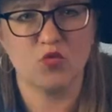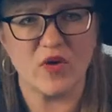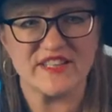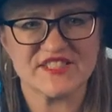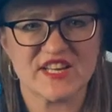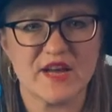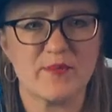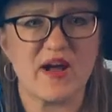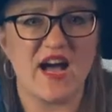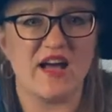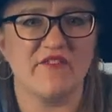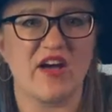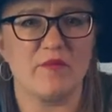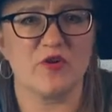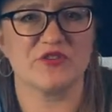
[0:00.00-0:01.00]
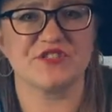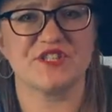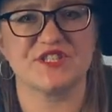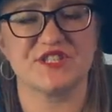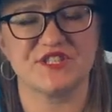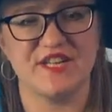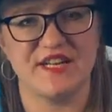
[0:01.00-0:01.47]
What's up, High Vibers?
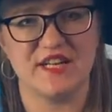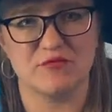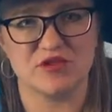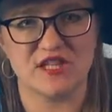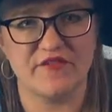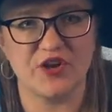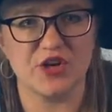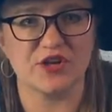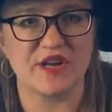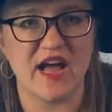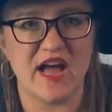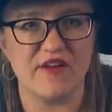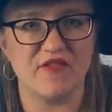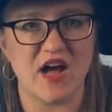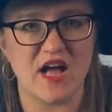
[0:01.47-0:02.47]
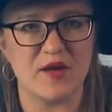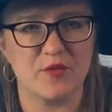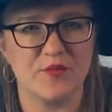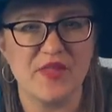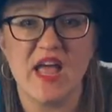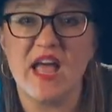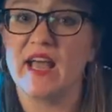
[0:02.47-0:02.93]
This is Dee Dee with Living on High Vibe.
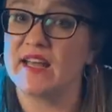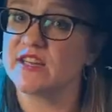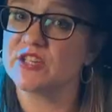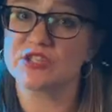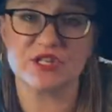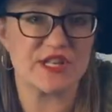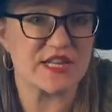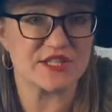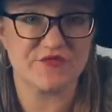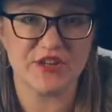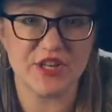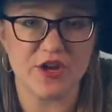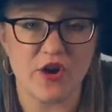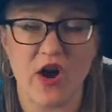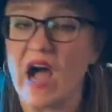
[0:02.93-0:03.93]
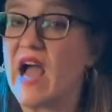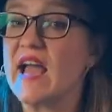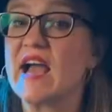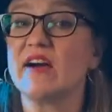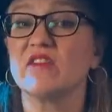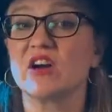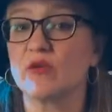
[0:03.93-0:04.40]
And in today's video, I
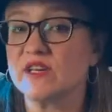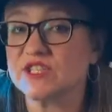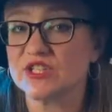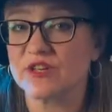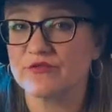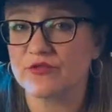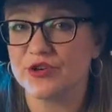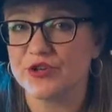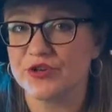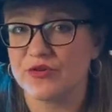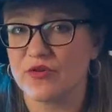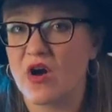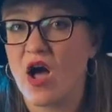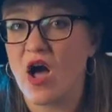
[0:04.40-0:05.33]
have a question for you.